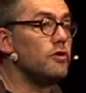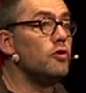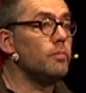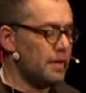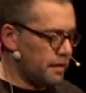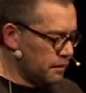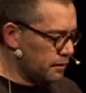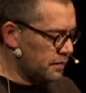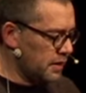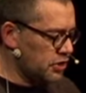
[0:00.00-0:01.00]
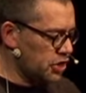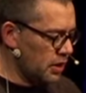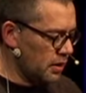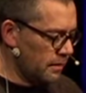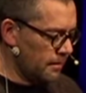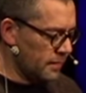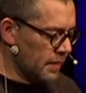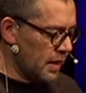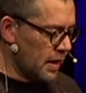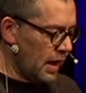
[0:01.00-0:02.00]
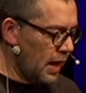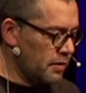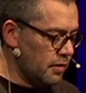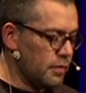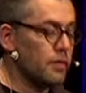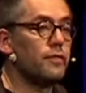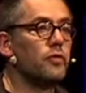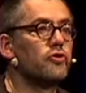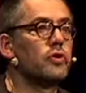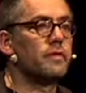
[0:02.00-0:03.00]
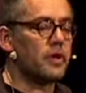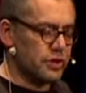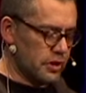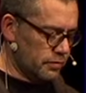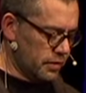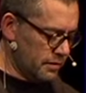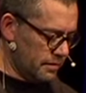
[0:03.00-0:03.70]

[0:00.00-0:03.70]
and new methods of teaching and in the future of our children.